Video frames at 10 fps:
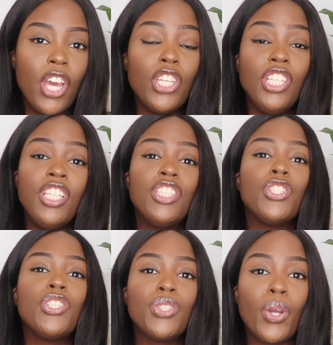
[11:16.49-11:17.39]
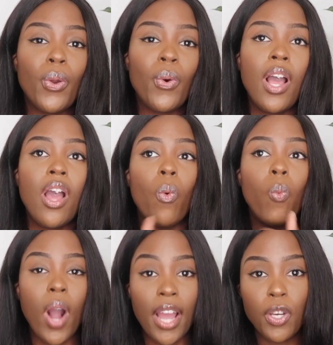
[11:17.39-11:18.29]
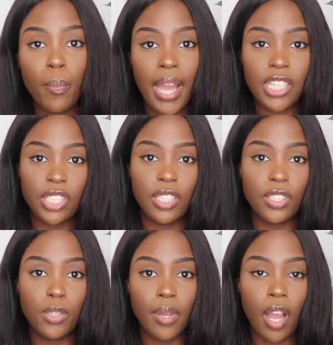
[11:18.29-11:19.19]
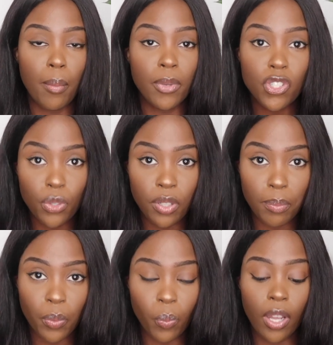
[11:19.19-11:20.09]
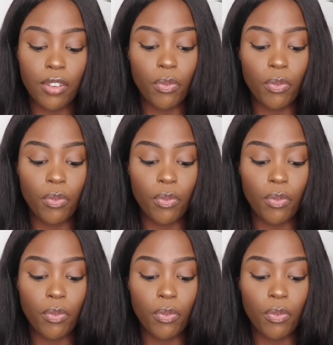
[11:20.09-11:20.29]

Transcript: You need to show why you're passionate to become a student midwife,